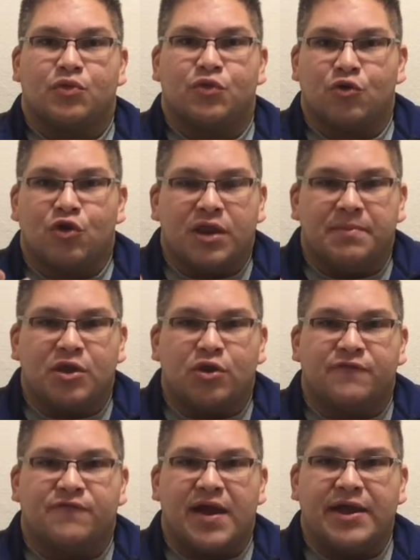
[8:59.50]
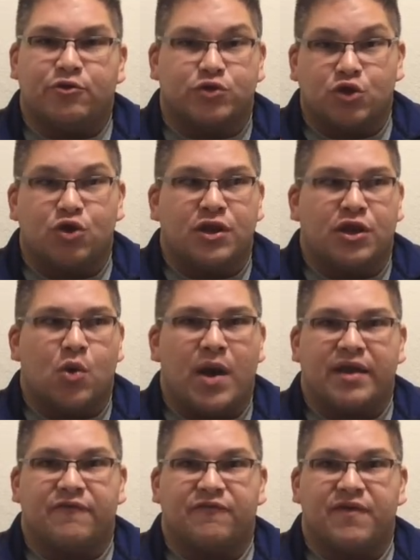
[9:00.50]
they're going to be good fighters. They're going to know
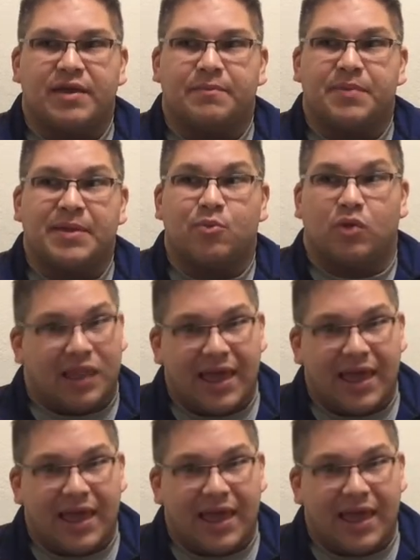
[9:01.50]
how to fight people